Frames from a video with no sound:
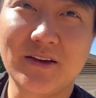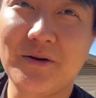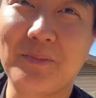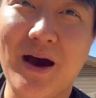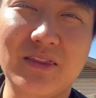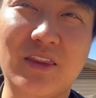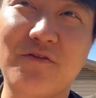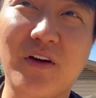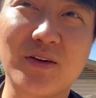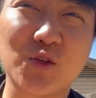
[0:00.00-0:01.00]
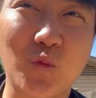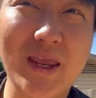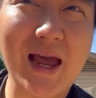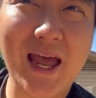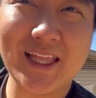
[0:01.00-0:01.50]
But the first
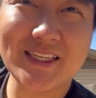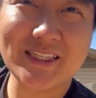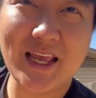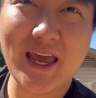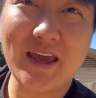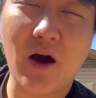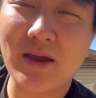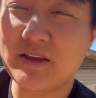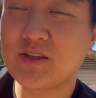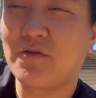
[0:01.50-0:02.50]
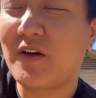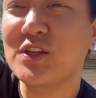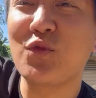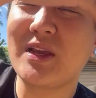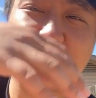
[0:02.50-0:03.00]
week, I can say, okay, so
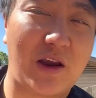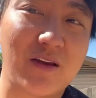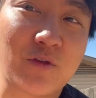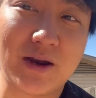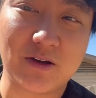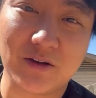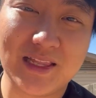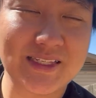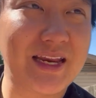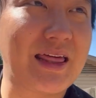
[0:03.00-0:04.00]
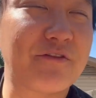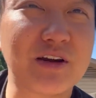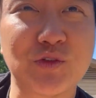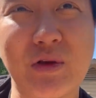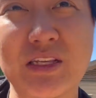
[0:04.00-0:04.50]
first week is very critical. Let's say that.
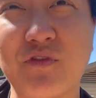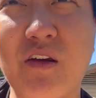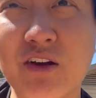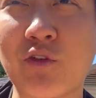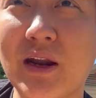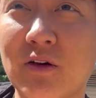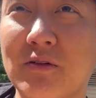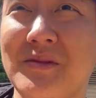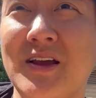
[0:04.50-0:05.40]
First week is very critical.